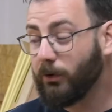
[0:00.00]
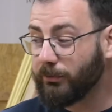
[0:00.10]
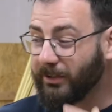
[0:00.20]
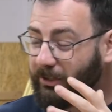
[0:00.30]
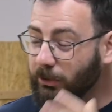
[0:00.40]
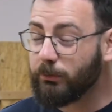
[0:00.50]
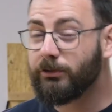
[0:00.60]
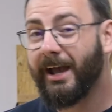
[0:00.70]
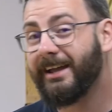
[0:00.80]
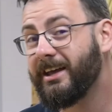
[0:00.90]
can cause a
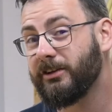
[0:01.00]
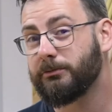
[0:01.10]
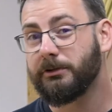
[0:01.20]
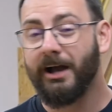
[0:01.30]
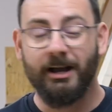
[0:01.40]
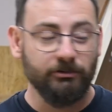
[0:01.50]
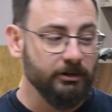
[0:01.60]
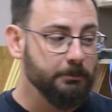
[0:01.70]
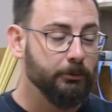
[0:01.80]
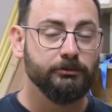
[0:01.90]
huge headaches when you're
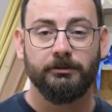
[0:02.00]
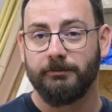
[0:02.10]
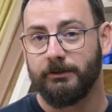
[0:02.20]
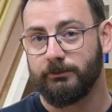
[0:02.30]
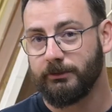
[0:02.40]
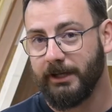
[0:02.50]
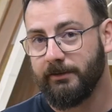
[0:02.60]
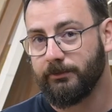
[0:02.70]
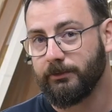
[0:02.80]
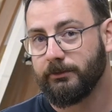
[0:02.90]
actually putting things
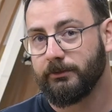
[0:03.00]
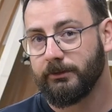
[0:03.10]
together.